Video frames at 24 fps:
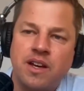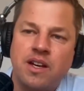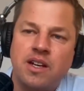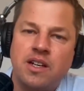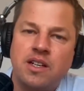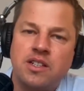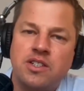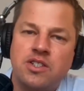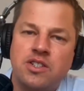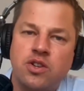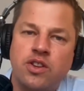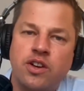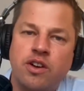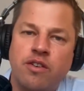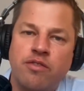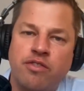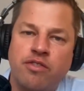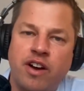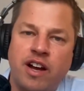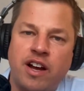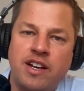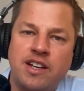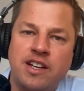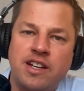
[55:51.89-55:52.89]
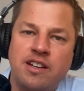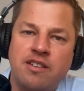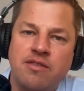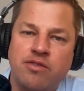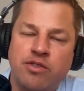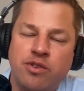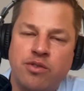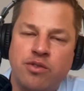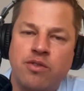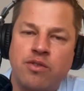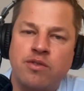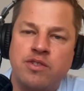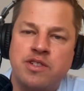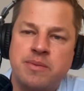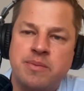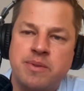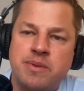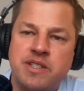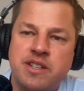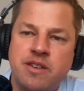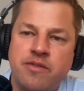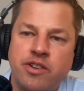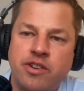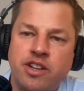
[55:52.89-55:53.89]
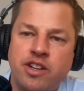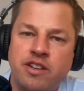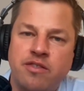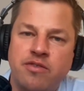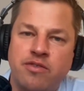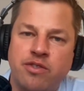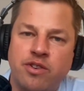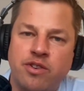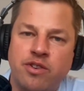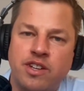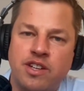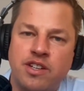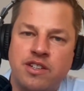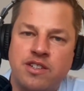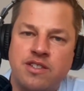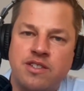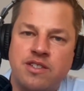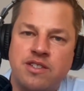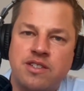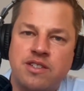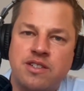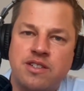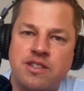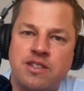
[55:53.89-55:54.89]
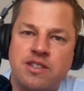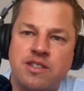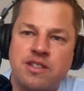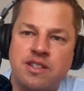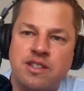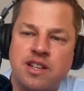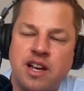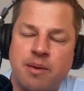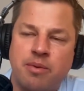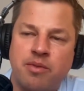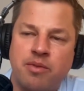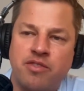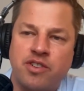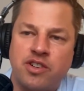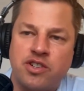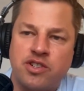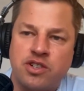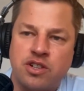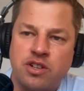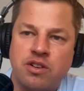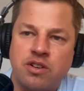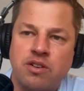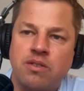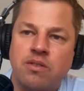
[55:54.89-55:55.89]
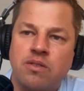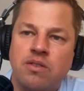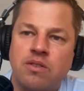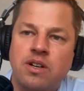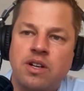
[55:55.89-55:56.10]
so they're finding for specifically for this type of issue,